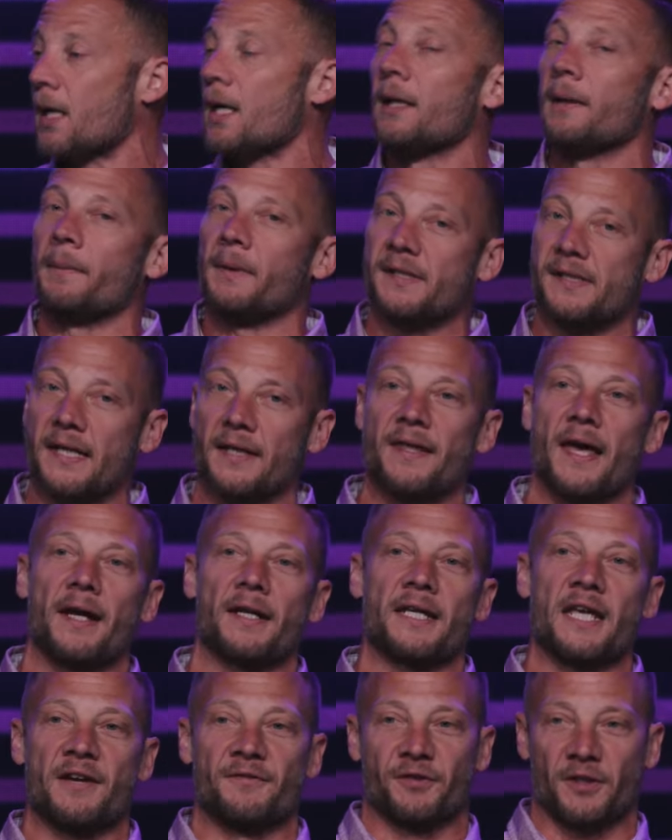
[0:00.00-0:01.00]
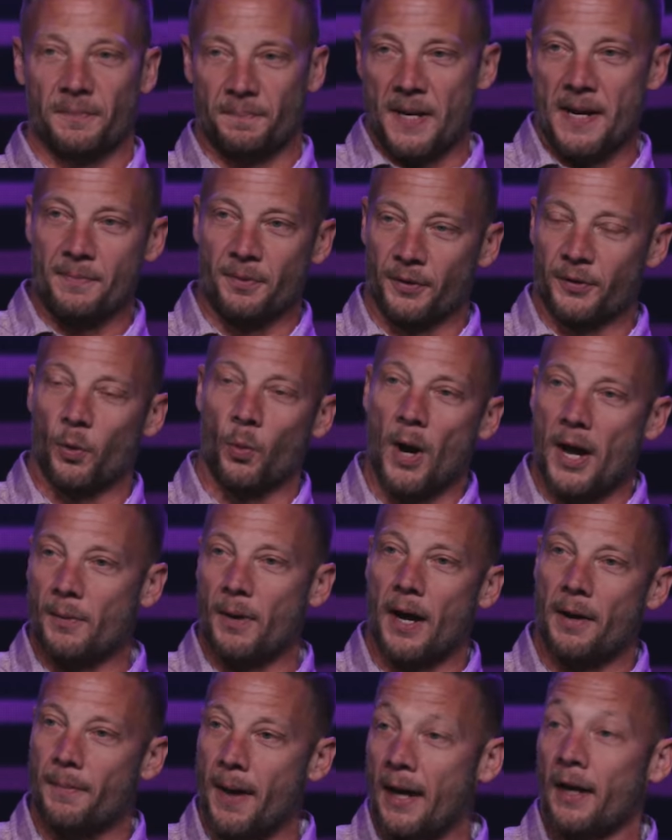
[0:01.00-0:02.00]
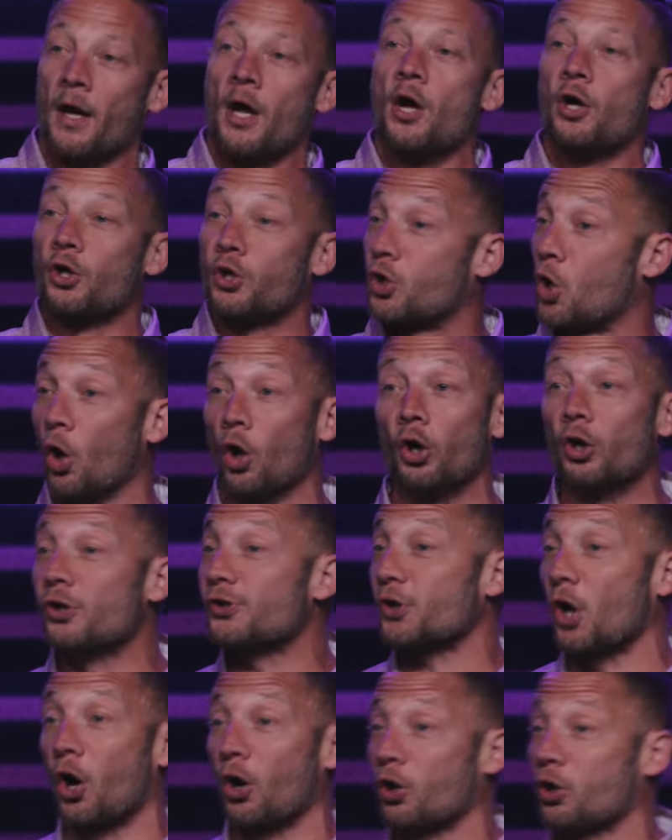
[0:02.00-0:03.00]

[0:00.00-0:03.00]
Let me say that again for the people in the way, way back. Goals are